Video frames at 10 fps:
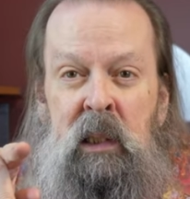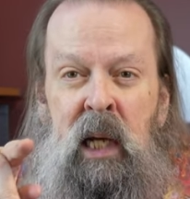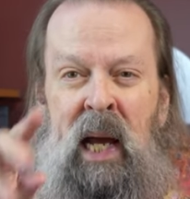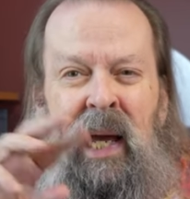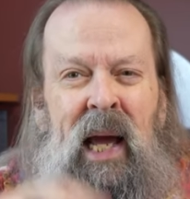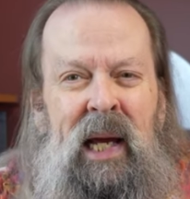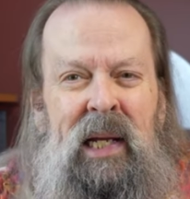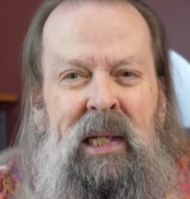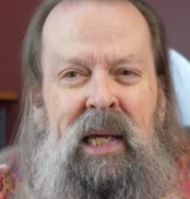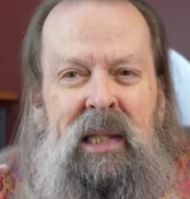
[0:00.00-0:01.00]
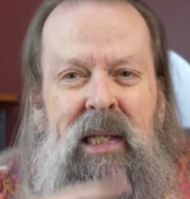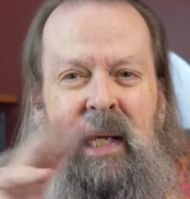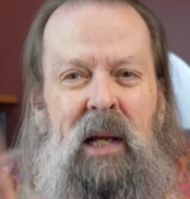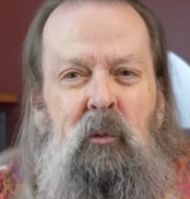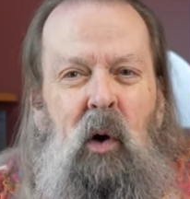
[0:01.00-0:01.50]
I, I got a kit that
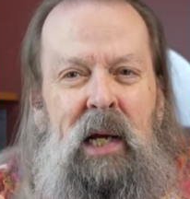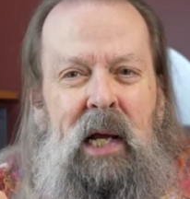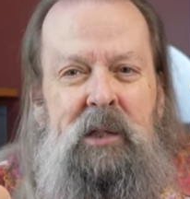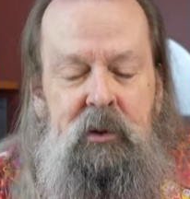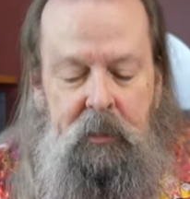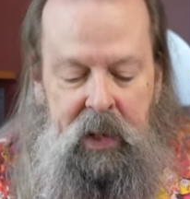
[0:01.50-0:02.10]
had one extra